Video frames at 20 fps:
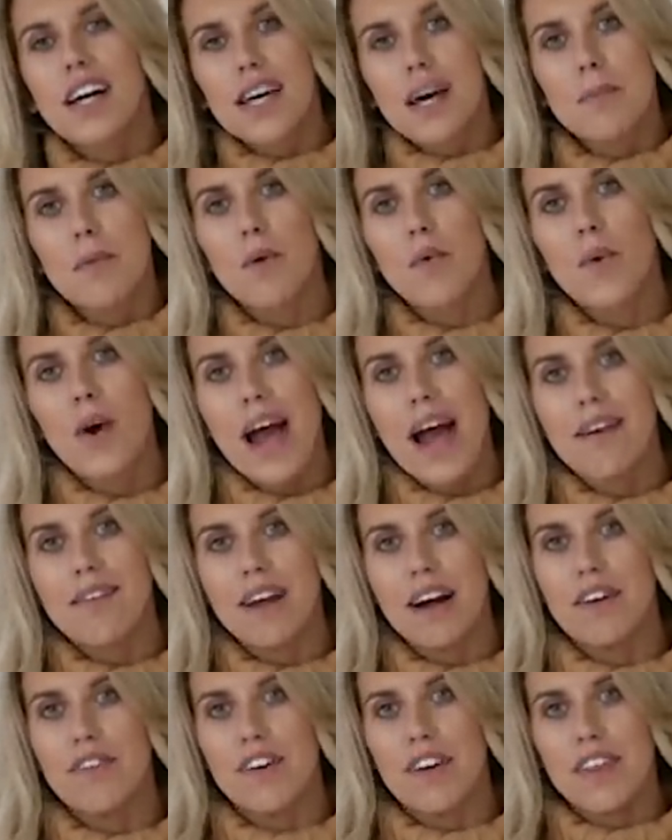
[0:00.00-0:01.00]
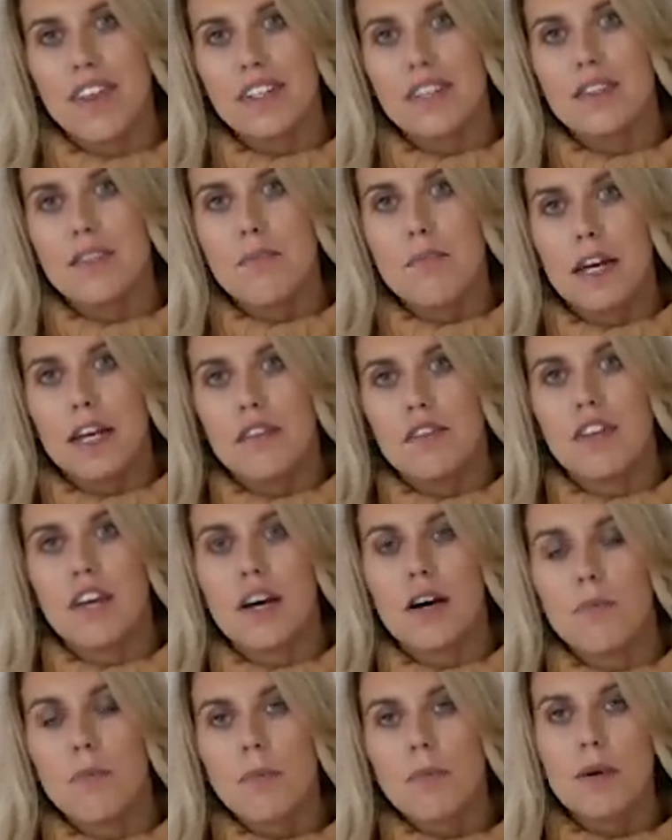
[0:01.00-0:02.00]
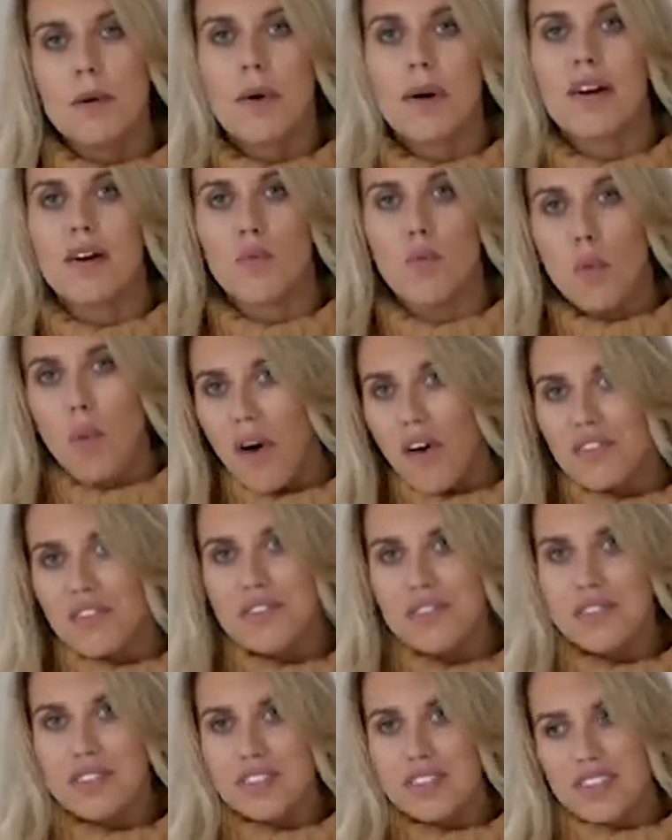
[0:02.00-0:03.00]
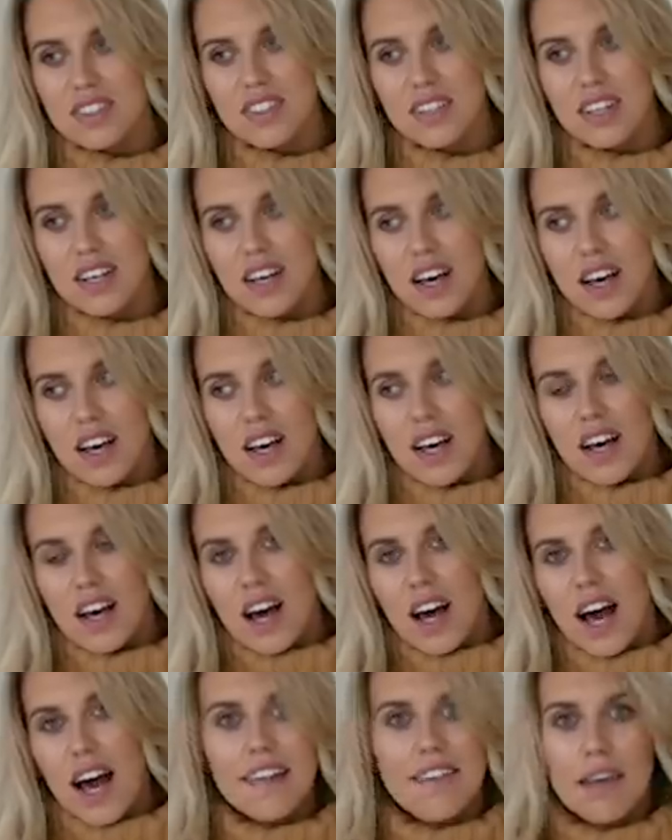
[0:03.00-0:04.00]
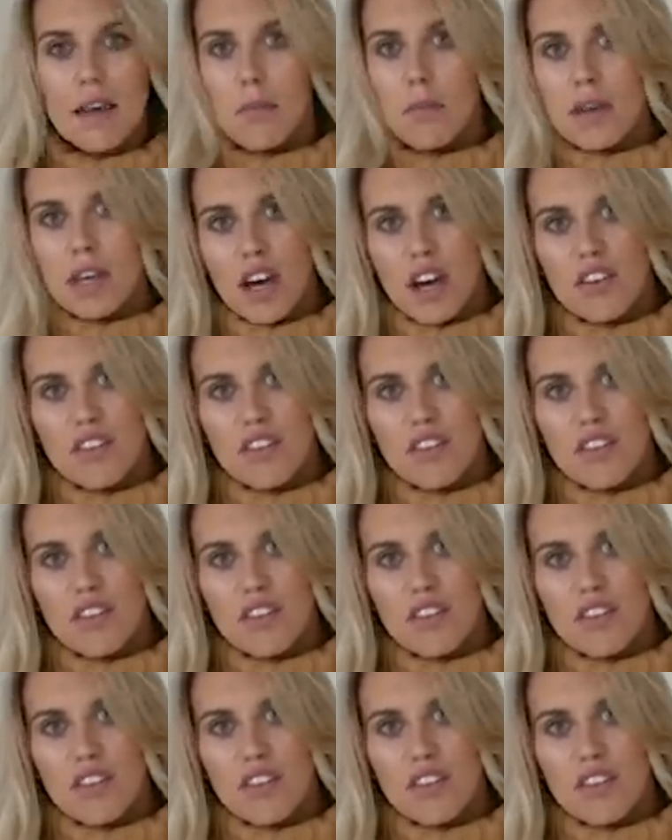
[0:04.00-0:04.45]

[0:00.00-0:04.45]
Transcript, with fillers: I get my wear out of it. That's the main thing. I'll probably wear it once and then be